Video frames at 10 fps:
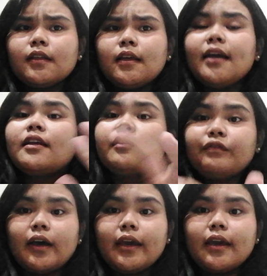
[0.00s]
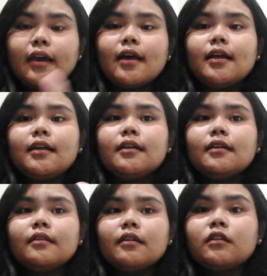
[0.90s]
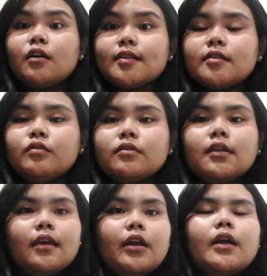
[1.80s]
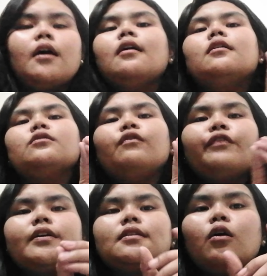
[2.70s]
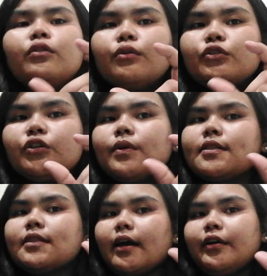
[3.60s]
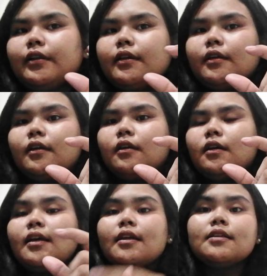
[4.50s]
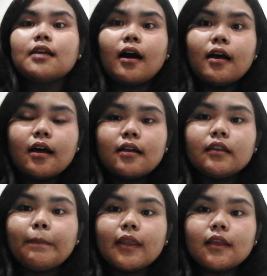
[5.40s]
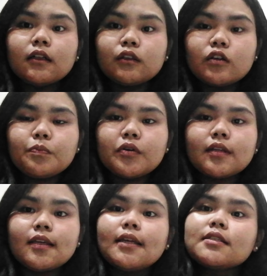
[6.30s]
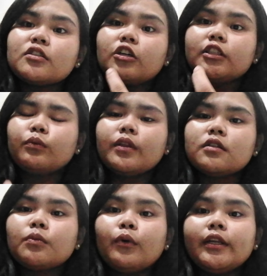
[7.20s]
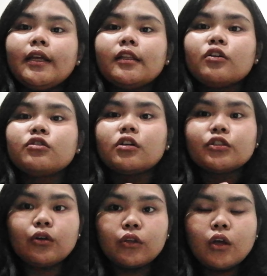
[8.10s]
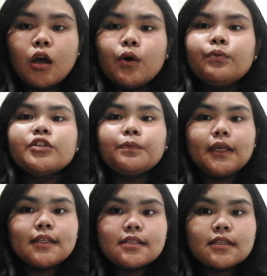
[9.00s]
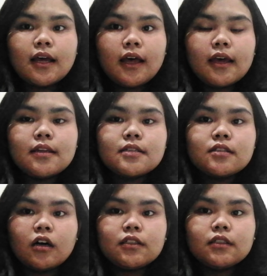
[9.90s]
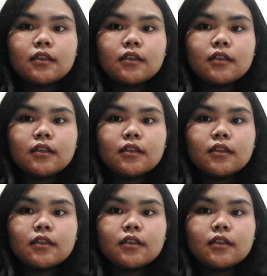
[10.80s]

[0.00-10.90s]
identify the clauses used here. So first, although she was tired, it is a dependent clause because it started with a subordinating conjunction, which means it is not